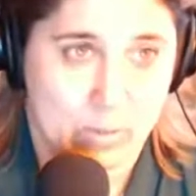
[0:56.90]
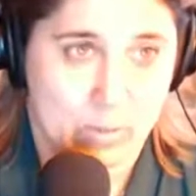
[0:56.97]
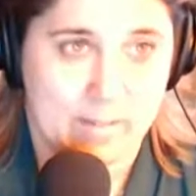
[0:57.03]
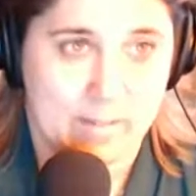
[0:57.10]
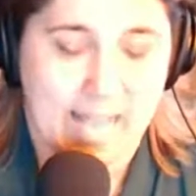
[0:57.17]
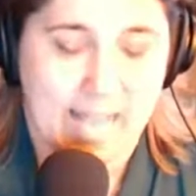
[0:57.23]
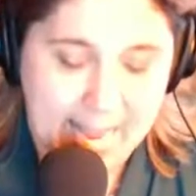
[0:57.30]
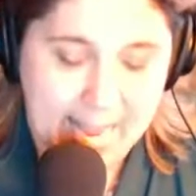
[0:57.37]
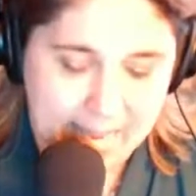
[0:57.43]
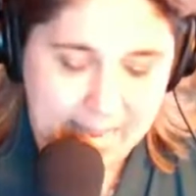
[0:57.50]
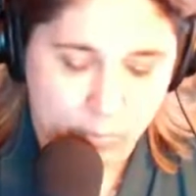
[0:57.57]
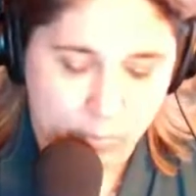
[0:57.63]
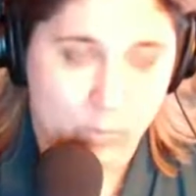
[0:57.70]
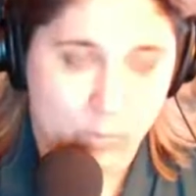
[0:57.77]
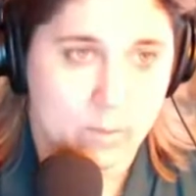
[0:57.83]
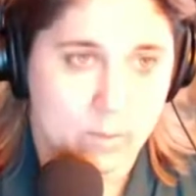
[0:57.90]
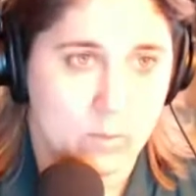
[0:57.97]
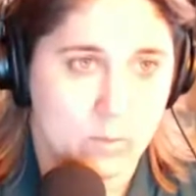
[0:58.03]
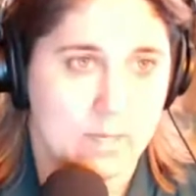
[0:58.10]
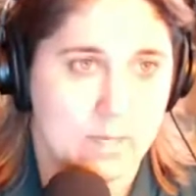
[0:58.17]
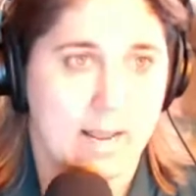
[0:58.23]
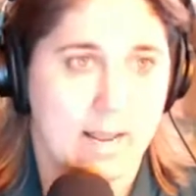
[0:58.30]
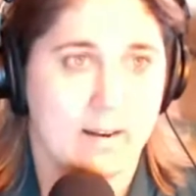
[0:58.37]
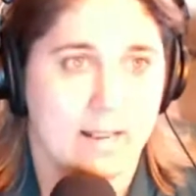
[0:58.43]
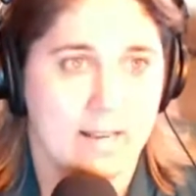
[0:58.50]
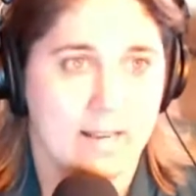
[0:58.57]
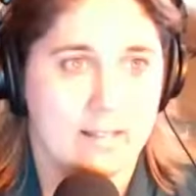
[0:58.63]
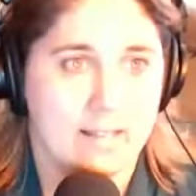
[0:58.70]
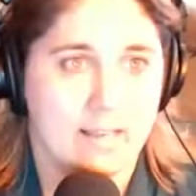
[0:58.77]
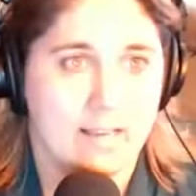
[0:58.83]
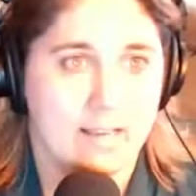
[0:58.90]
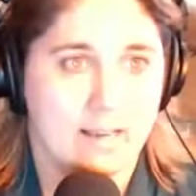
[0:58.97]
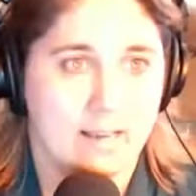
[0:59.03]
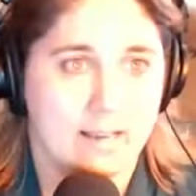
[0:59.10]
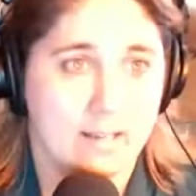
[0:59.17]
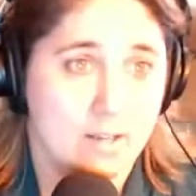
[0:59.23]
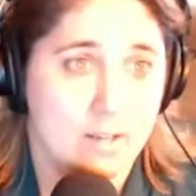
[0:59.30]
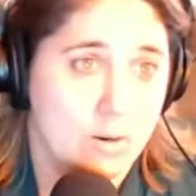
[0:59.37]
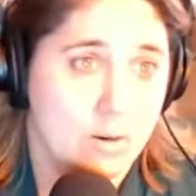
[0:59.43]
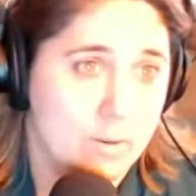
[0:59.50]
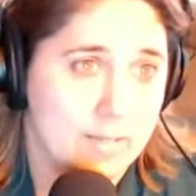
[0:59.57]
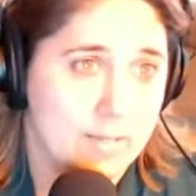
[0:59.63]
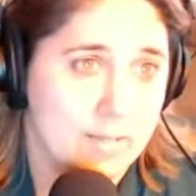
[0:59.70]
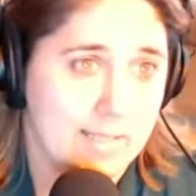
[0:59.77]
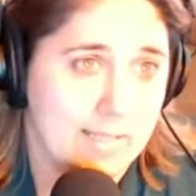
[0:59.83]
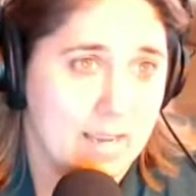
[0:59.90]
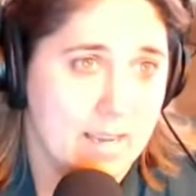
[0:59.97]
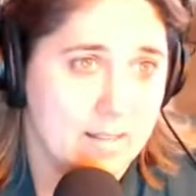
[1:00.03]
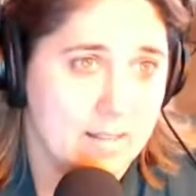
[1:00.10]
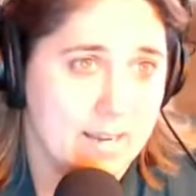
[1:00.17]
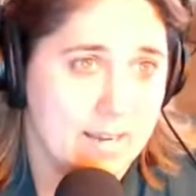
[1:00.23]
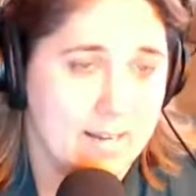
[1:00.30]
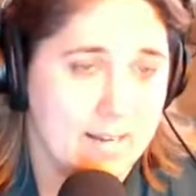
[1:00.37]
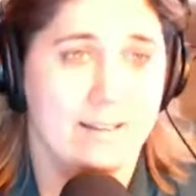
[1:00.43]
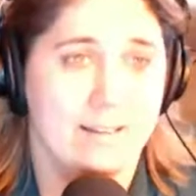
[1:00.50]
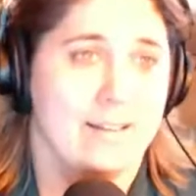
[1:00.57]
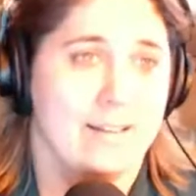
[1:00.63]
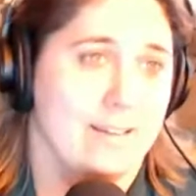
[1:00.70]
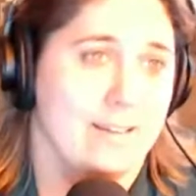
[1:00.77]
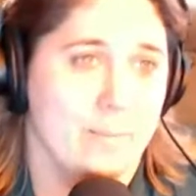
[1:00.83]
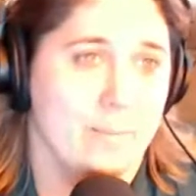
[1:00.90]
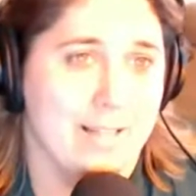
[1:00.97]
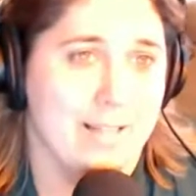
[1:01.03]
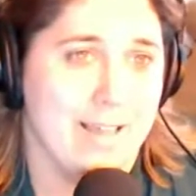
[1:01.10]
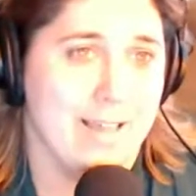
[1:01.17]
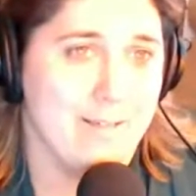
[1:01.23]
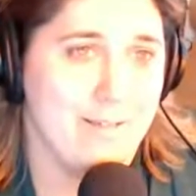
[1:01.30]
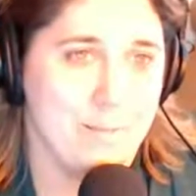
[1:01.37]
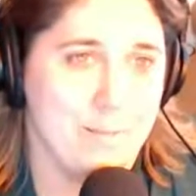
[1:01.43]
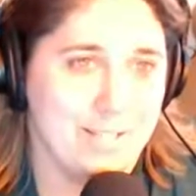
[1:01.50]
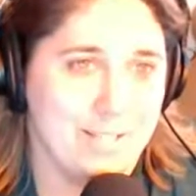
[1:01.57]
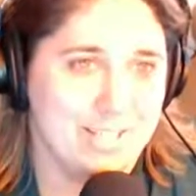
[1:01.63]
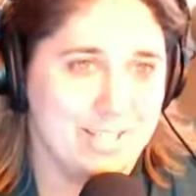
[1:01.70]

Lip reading: Hey, before we tweet it out, anything you don't want me to say online about live about you?